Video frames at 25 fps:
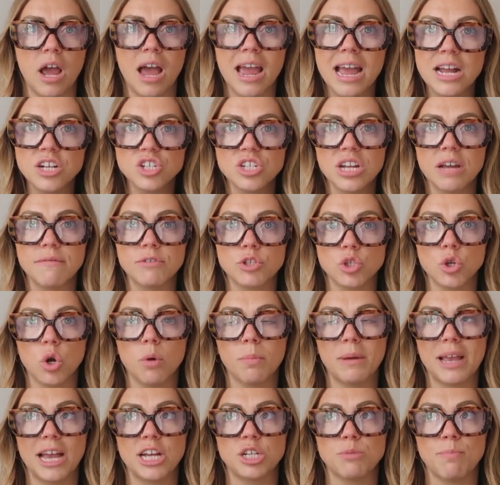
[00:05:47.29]
I actually have a
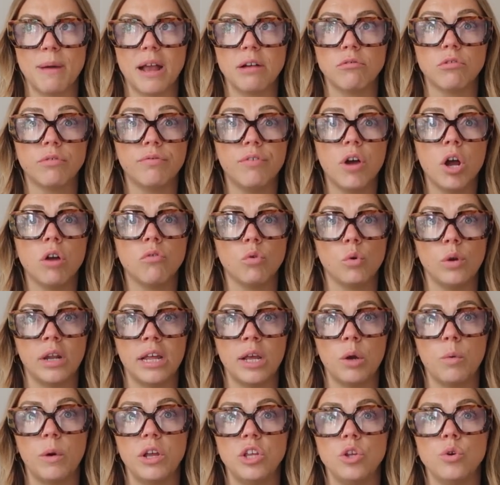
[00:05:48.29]
TopCashback referral
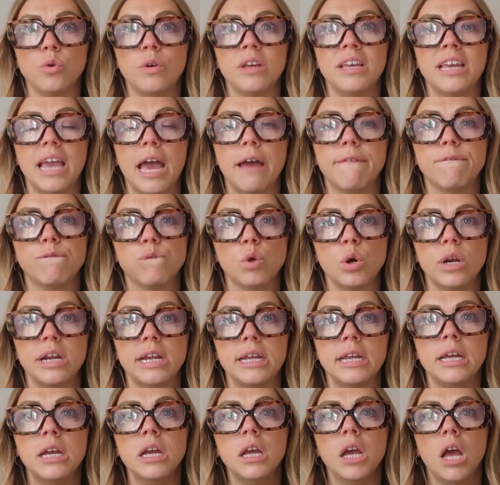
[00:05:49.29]
link where you can get a
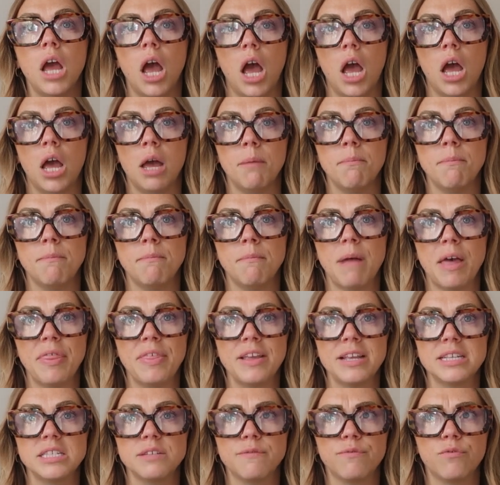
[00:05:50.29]
free, I
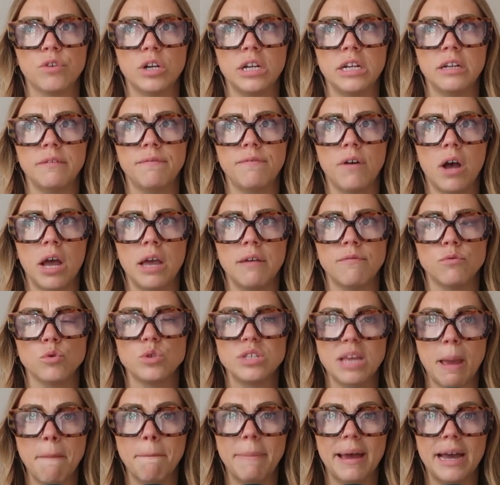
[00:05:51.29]
think it's a free £5 or
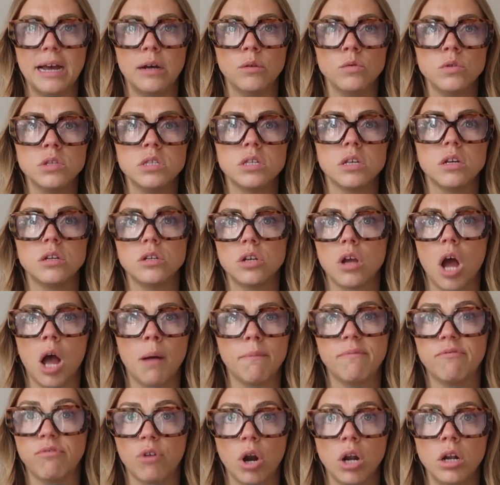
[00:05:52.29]
£10
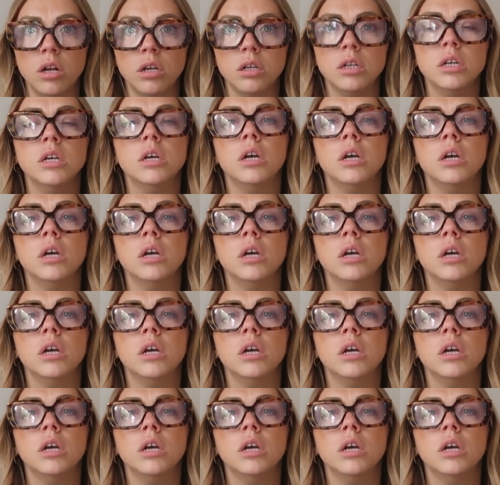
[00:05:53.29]
up front.